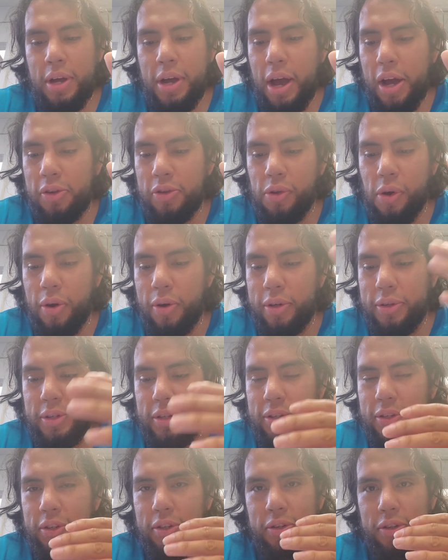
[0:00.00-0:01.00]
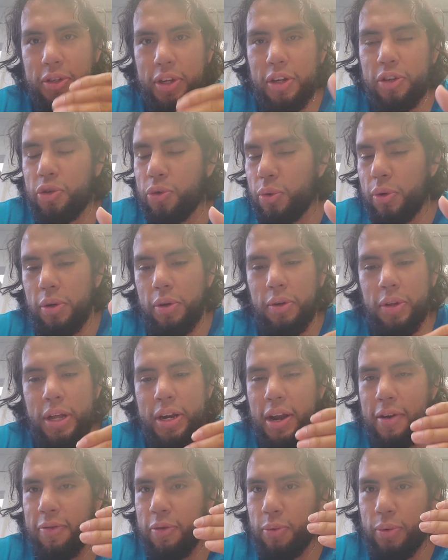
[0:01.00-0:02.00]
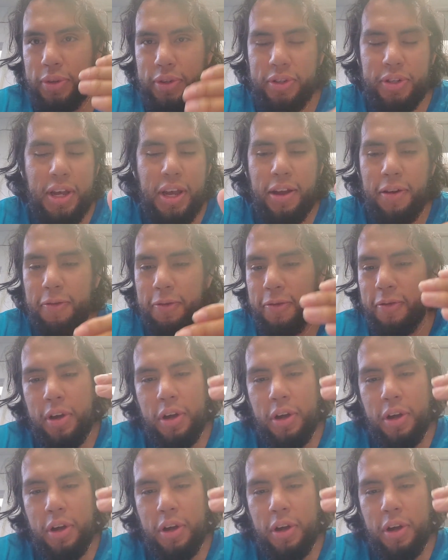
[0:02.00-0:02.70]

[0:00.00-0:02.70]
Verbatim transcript: as long as it's consensual and everyone's safe.